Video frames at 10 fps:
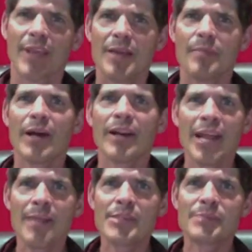My
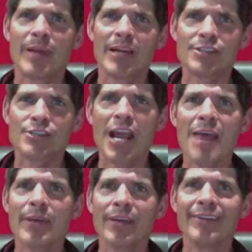name is
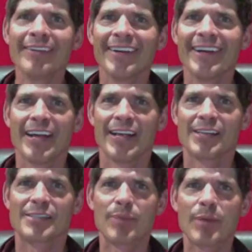BenJammin.
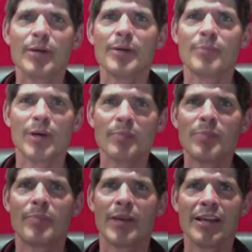It's
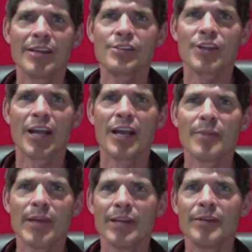
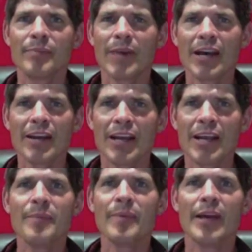Benjamin. My
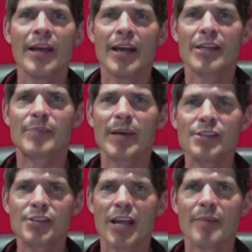name is
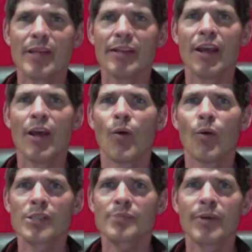BenJammin.
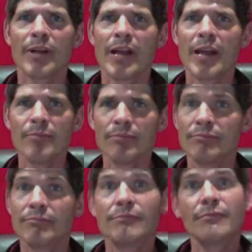What's my name?
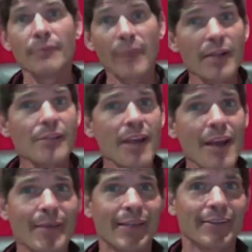
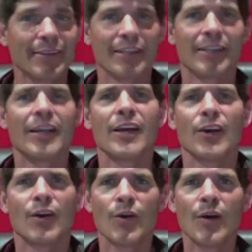BenJammin.
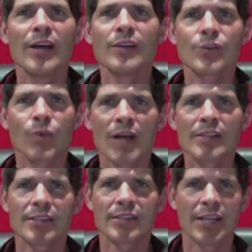Who else
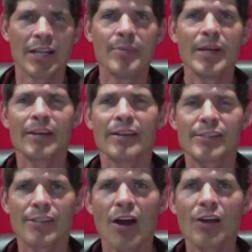wants a name in the
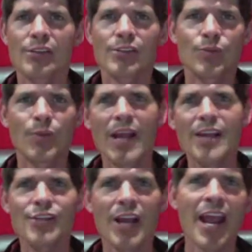song? Just
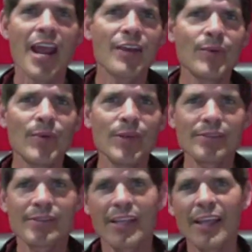raise your hand and we'll
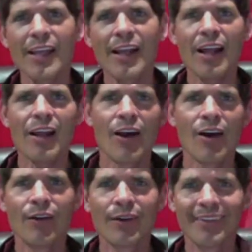sing it
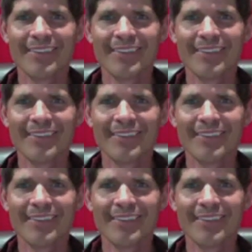along.